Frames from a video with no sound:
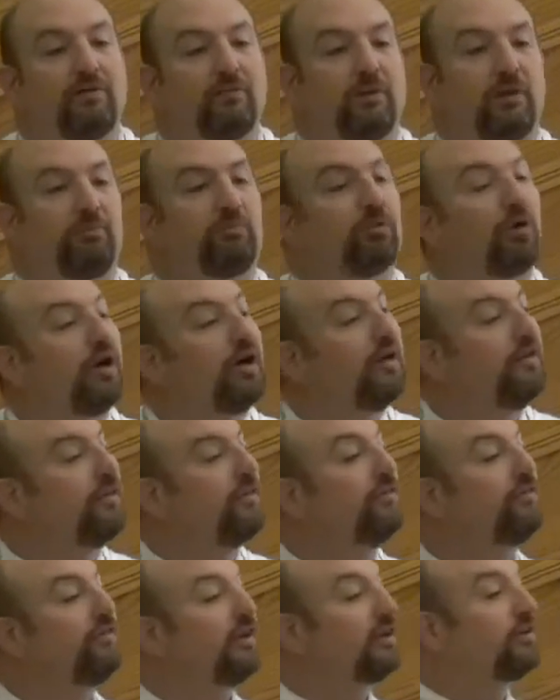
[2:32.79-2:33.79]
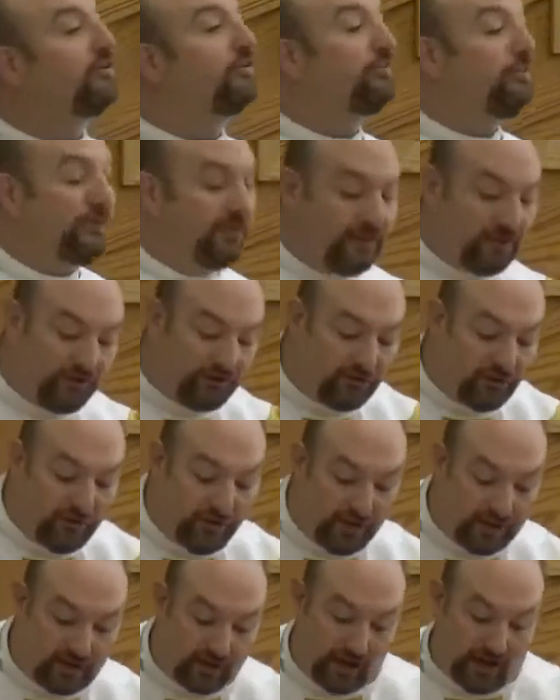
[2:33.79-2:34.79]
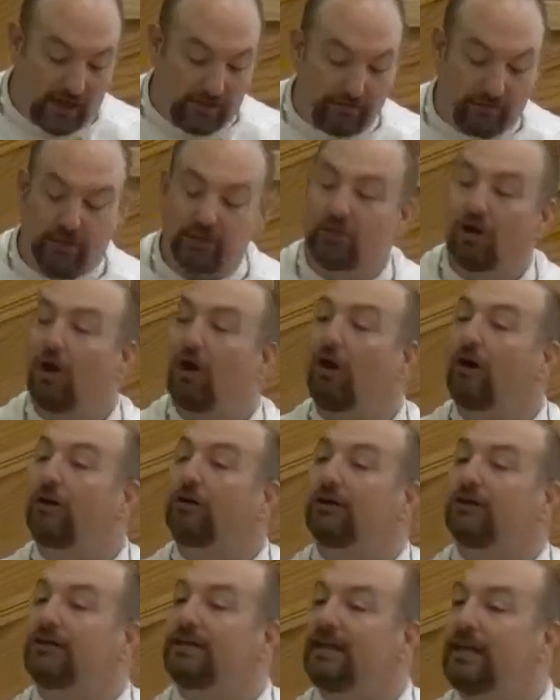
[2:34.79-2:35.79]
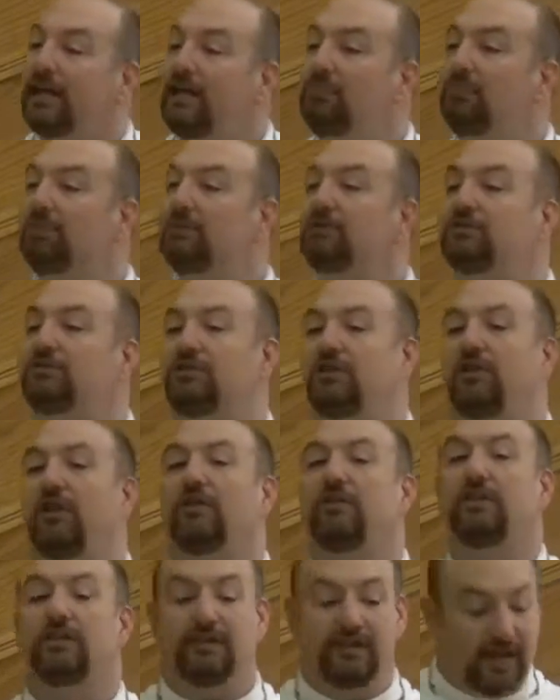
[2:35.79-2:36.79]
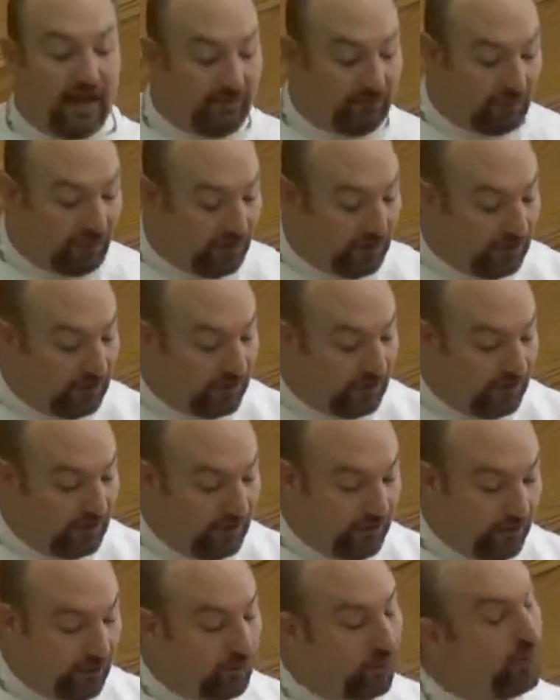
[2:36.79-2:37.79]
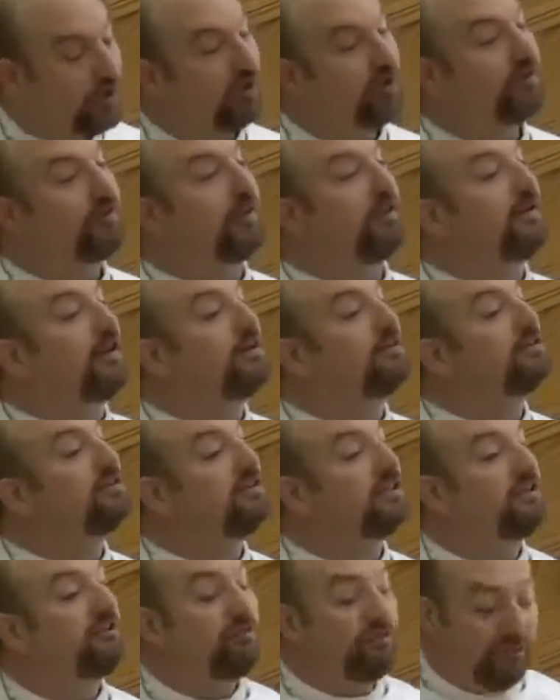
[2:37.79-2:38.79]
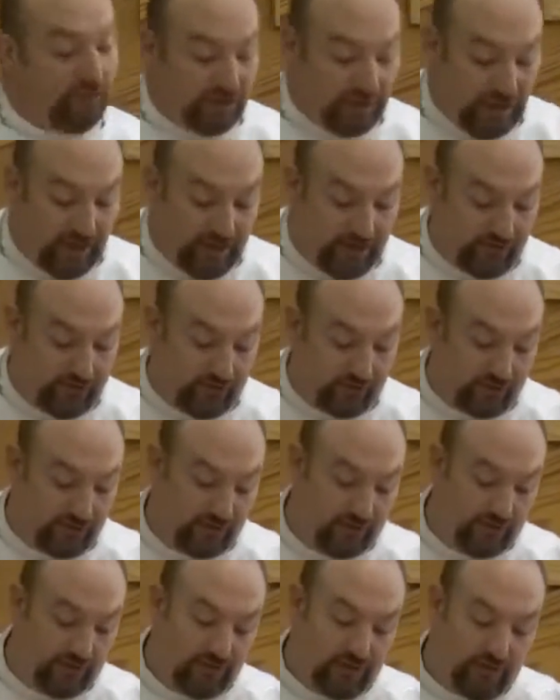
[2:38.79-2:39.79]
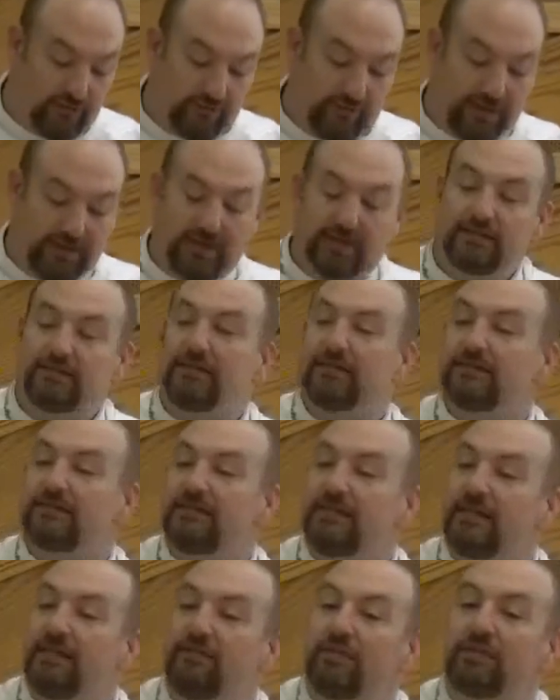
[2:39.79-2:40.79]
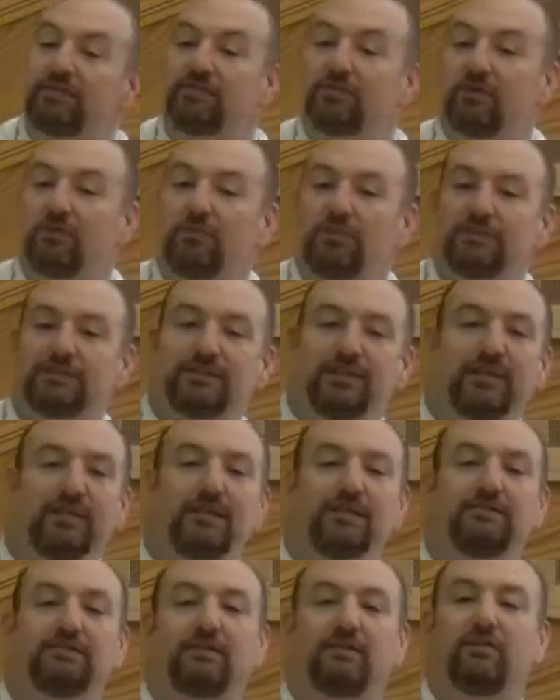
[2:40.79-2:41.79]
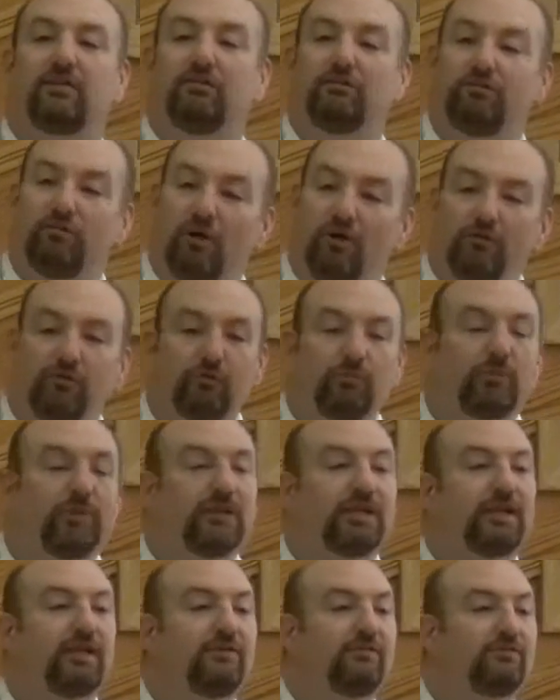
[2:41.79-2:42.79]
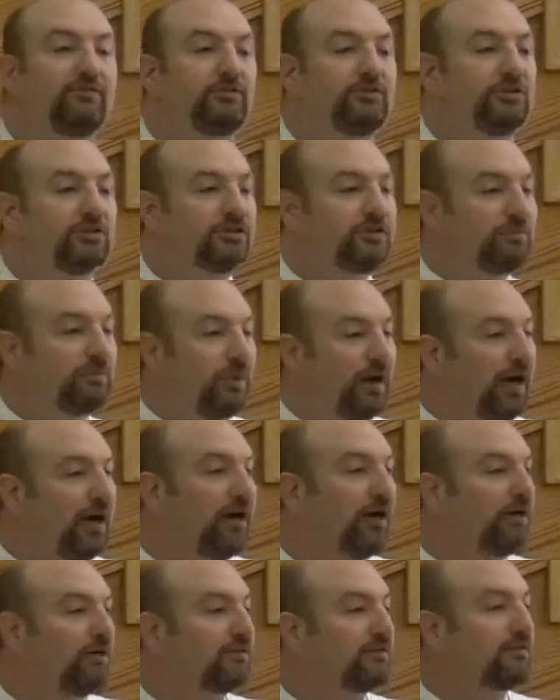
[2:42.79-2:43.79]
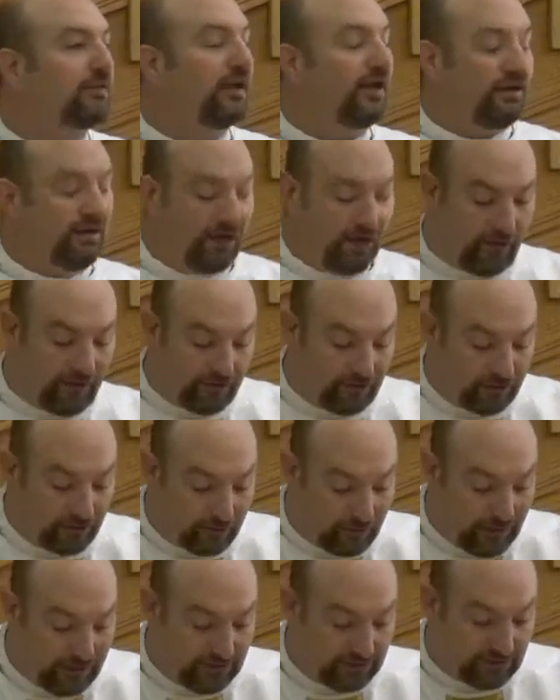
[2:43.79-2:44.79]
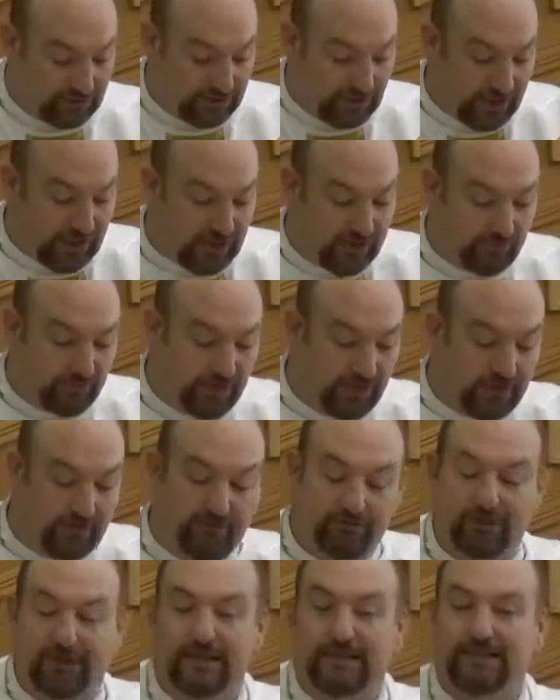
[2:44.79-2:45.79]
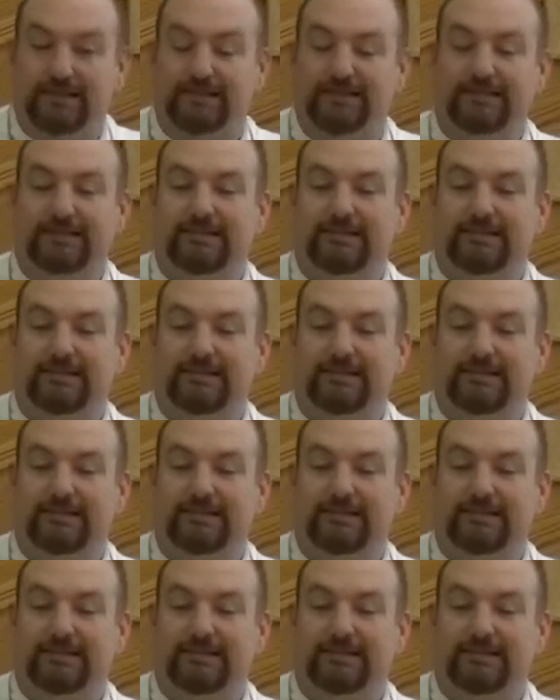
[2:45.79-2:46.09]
We pray in the sixth petition that God would guard and keep us so that the devil, the world, and our sinful nature may not deceive us or mislead us into false belief, despair, and other great shame and vice.